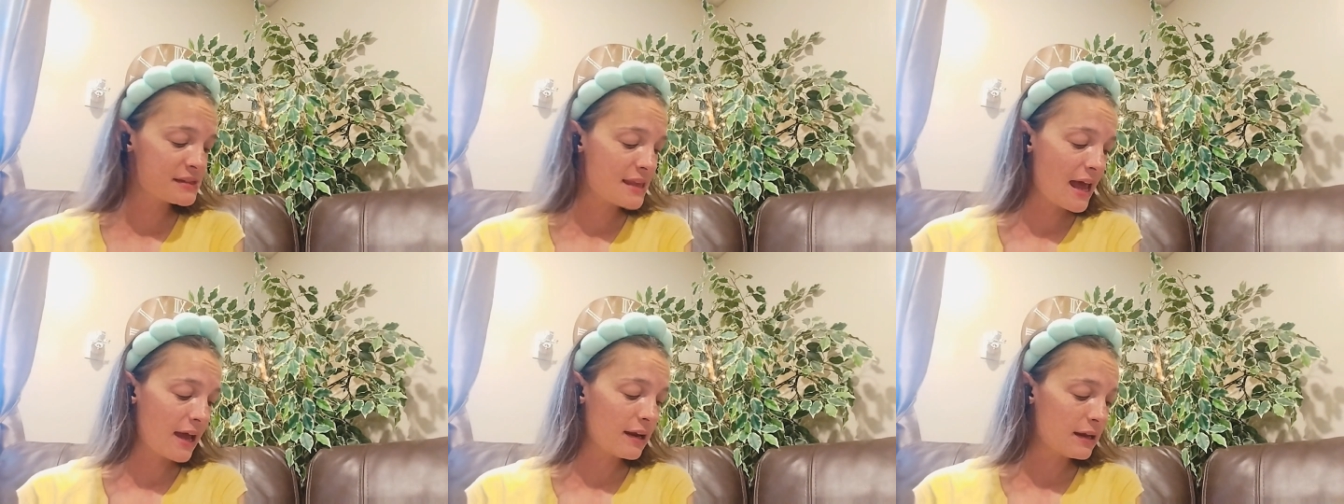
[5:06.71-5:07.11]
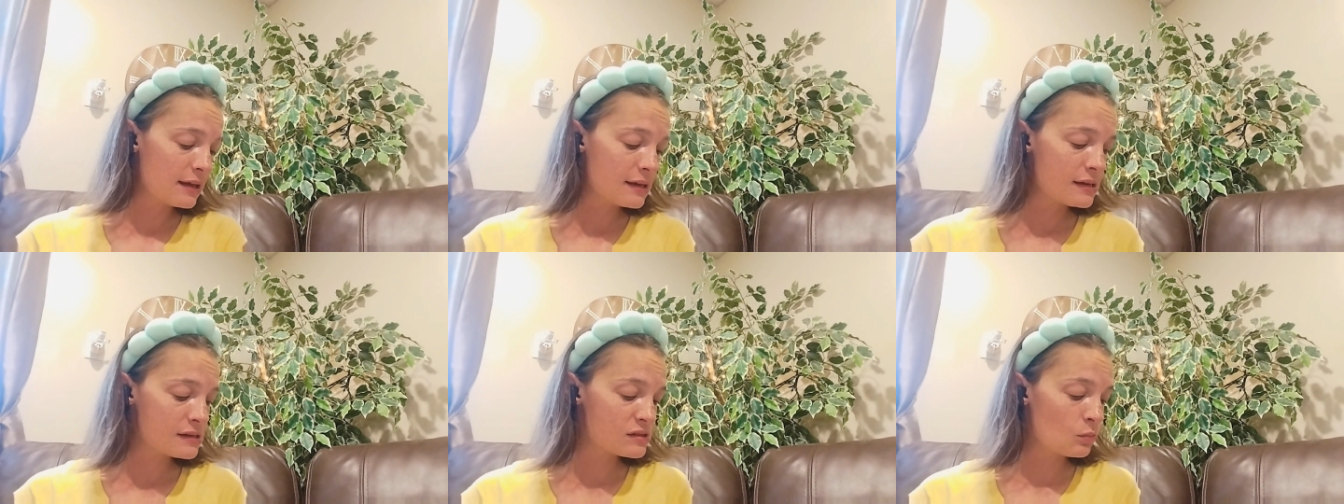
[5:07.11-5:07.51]
That
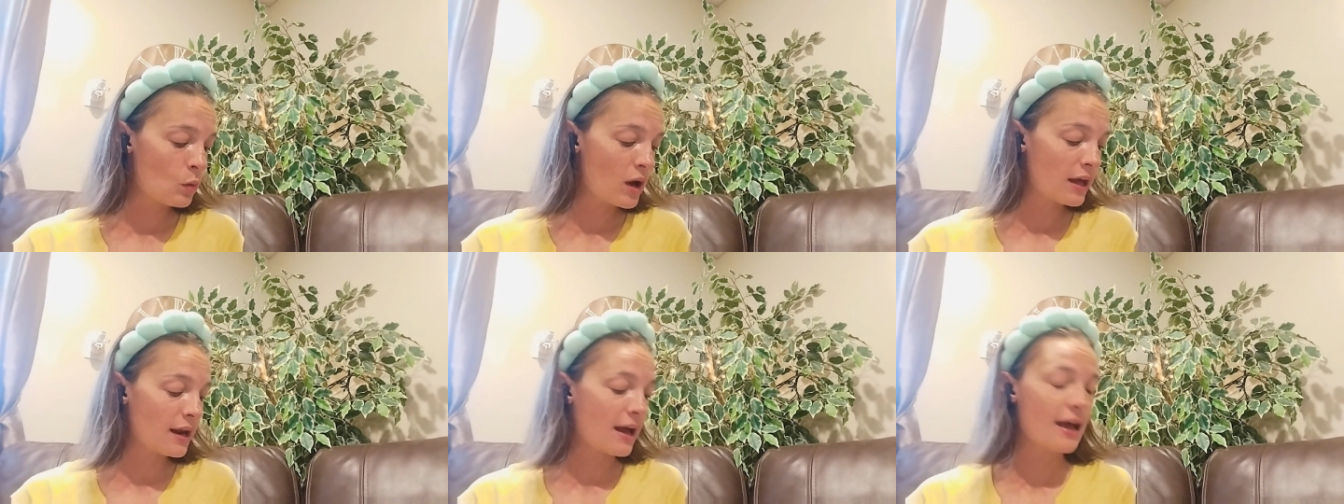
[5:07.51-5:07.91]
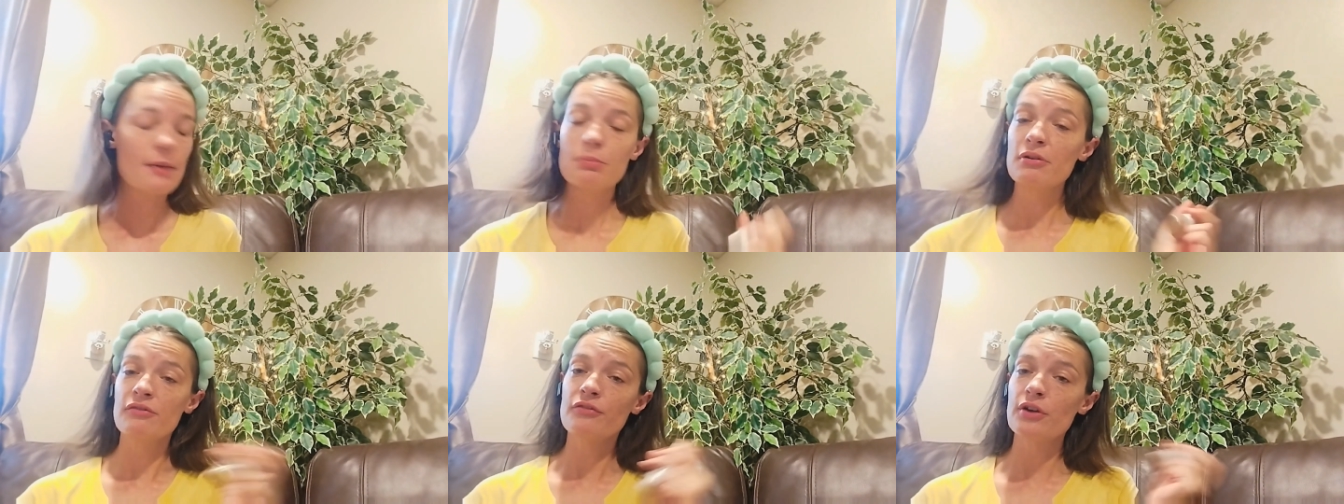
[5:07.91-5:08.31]
is what I
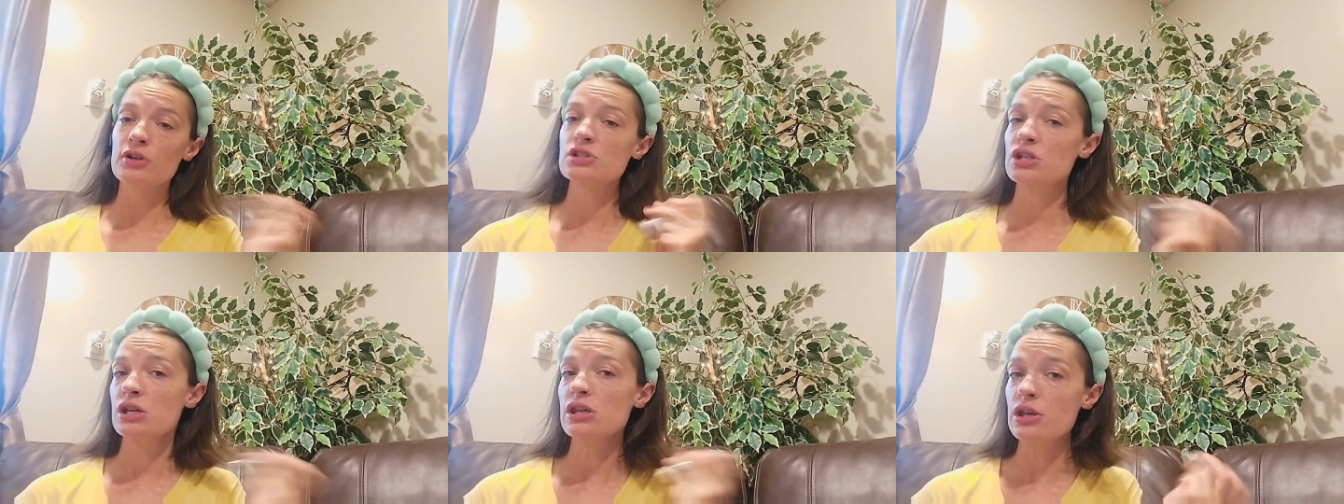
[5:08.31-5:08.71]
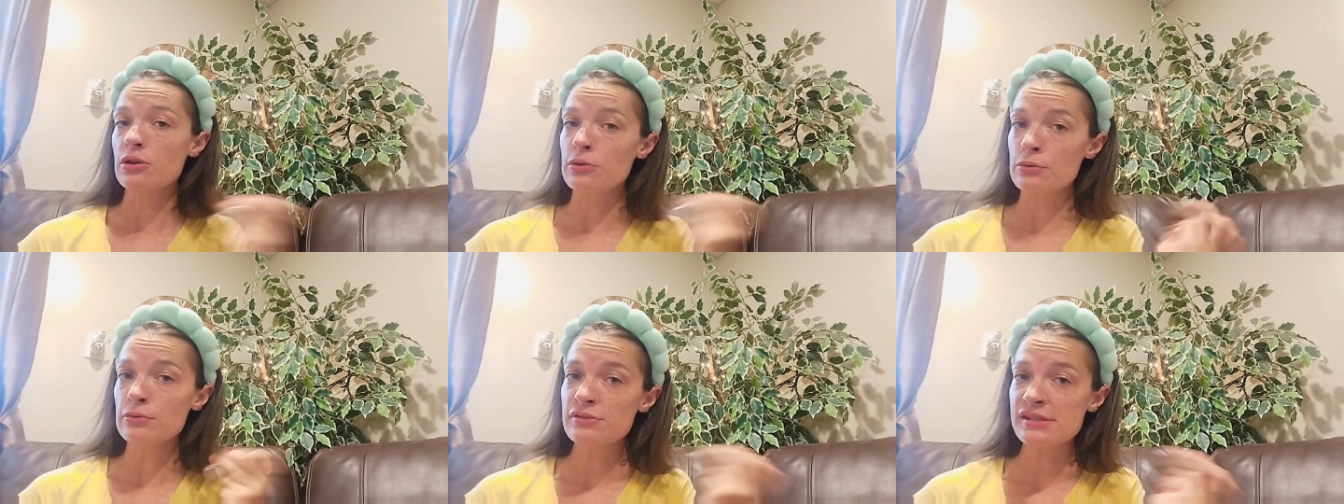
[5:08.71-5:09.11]
prefer to
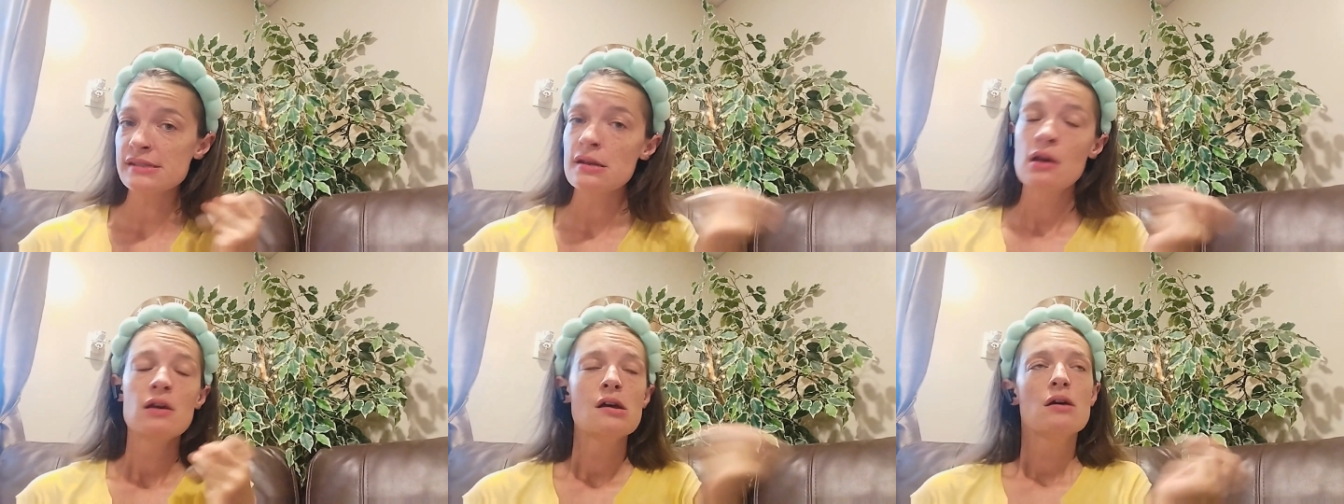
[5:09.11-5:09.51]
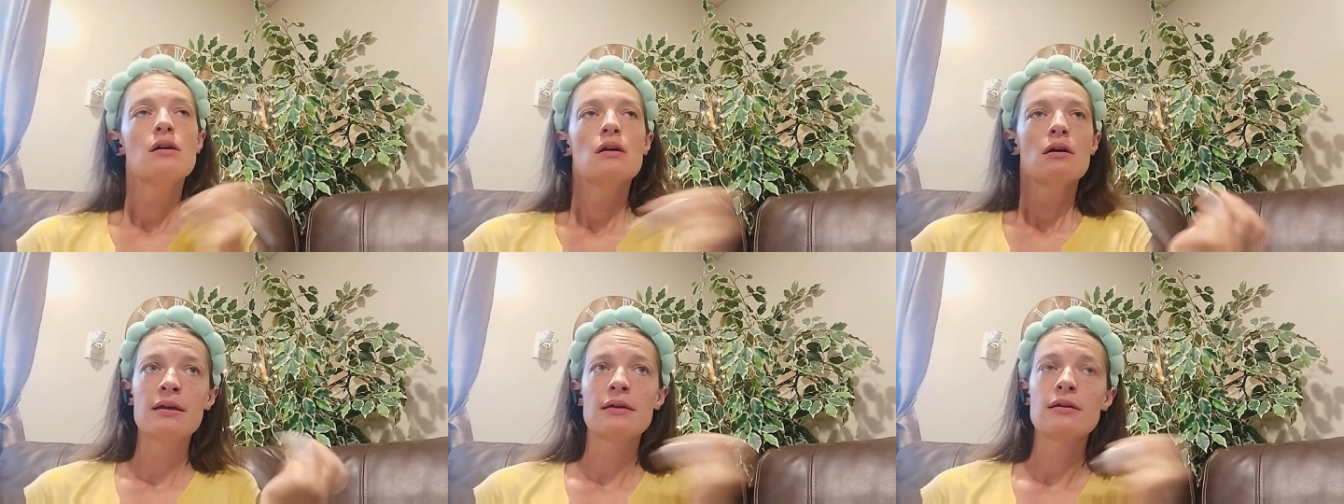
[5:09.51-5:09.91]
use
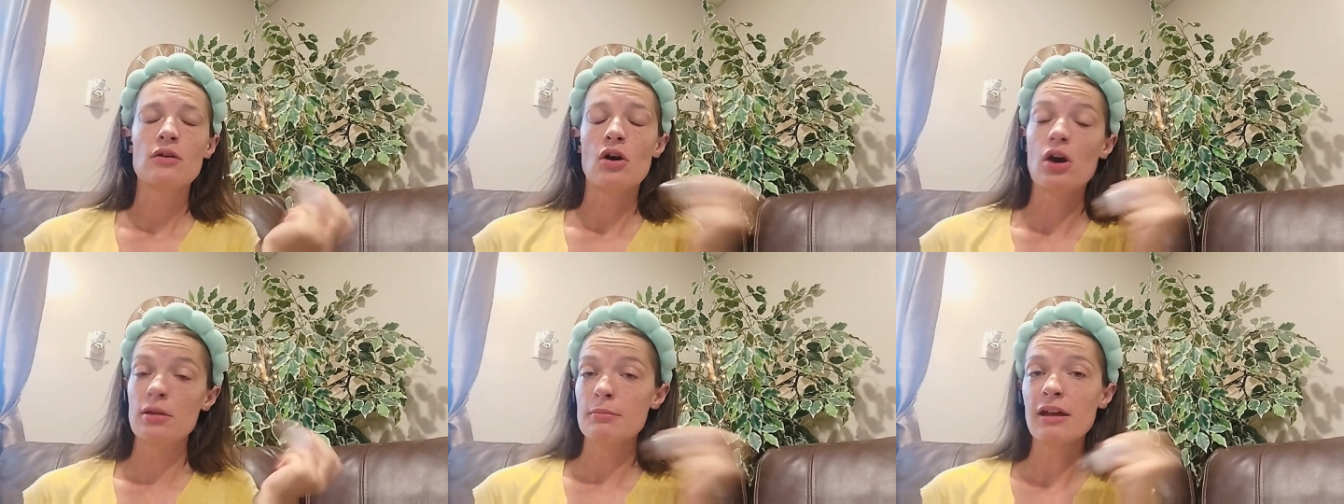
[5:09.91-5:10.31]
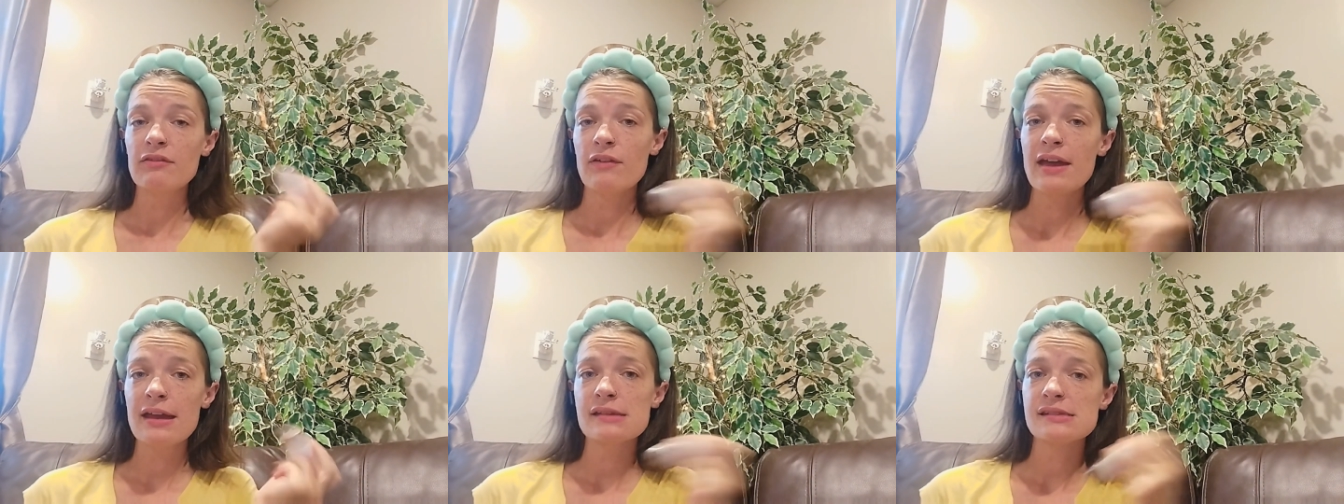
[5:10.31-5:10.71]
on my
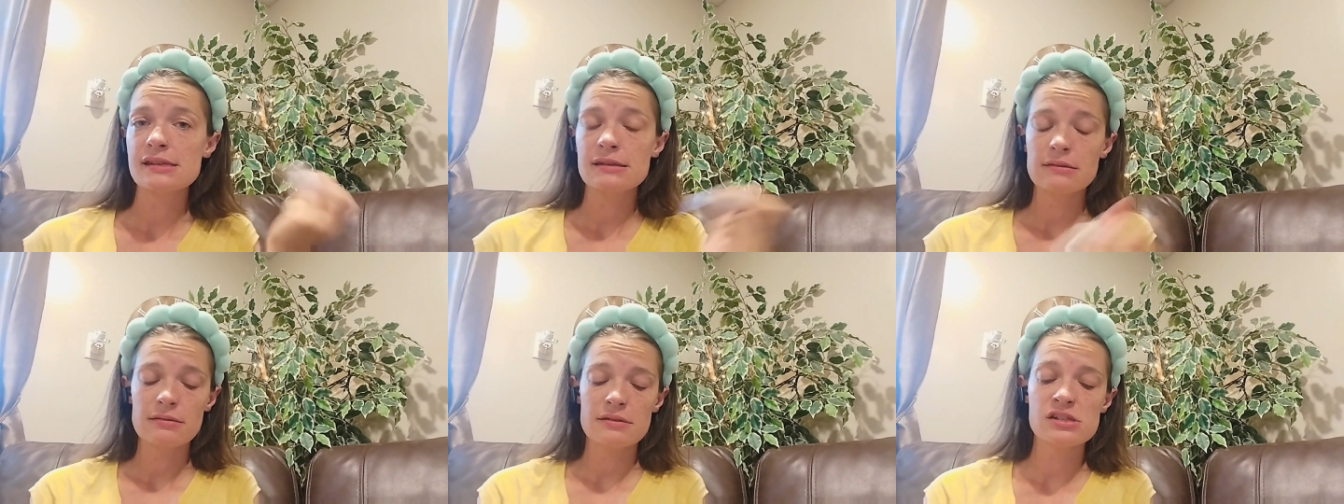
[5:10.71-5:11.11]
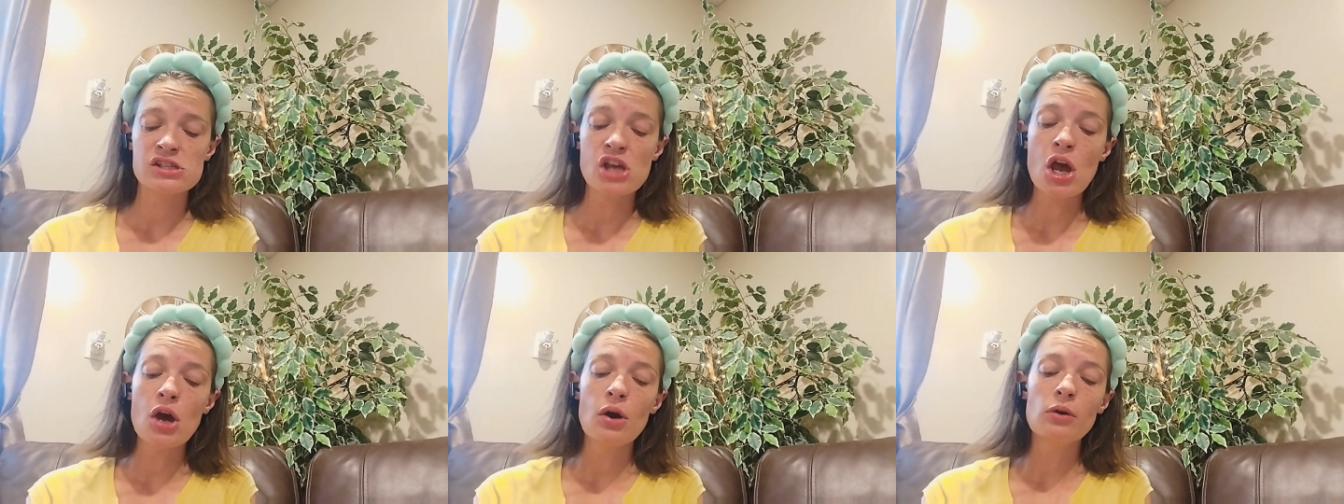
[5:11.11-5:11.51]
face.
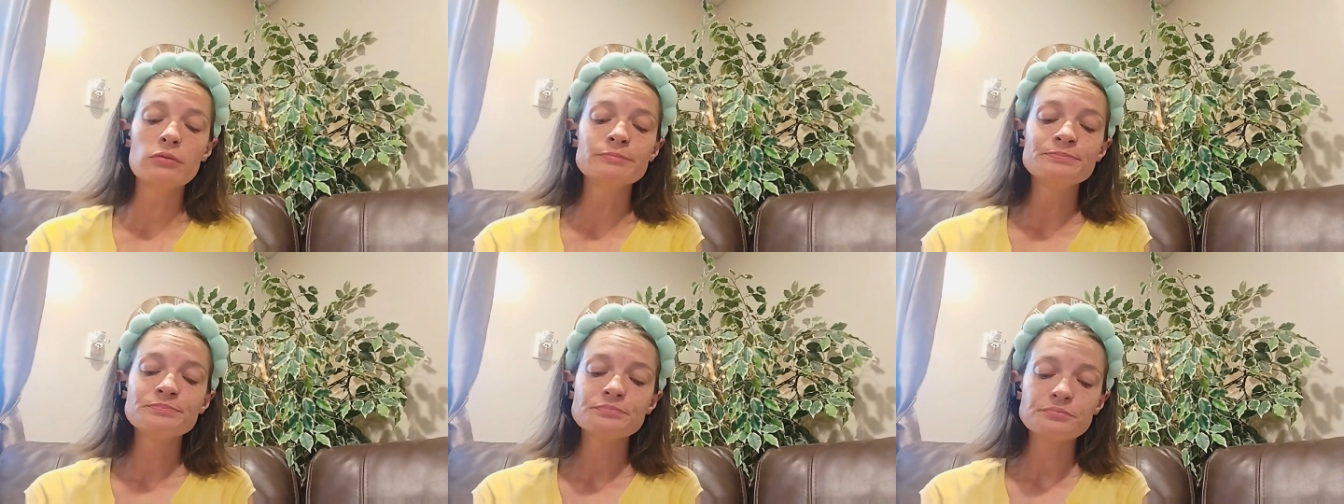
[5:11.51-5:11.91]
So